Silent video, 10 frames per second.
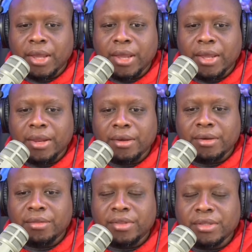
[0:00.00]

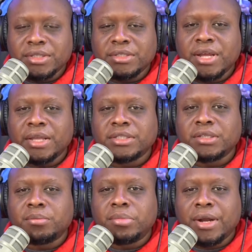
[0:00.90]
And this is not
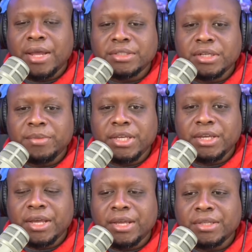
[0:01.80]
surprising to me,
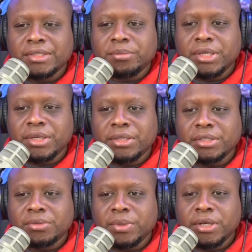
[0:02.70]
guys,
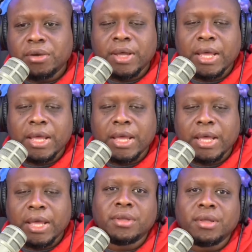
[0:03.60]
because we know
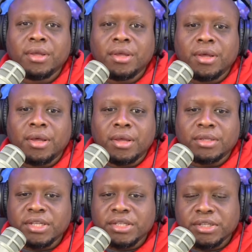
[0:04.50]
how
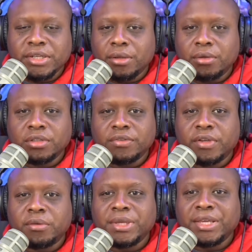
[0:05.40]
Disney
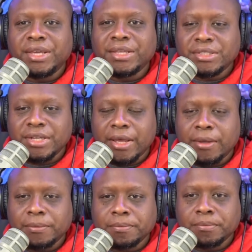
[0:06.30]
Lucasfilm is
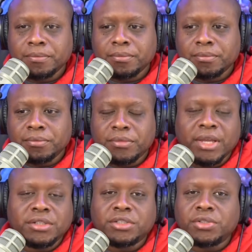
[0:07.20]
now.
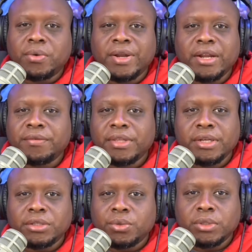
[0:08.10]
They're destroying
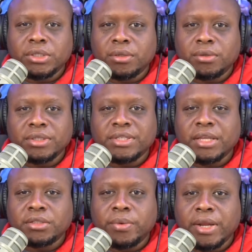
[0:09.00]
everything that George Lucas
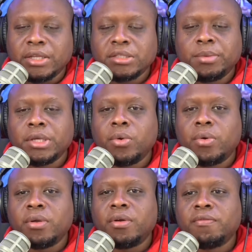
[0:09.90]
has created. It's been
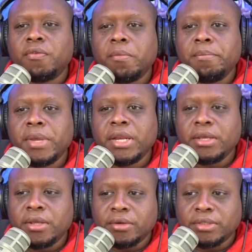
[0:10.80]
going on for many
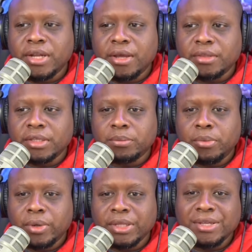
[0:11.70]
years now at this
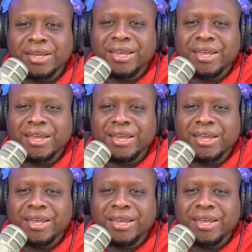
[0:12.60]
point.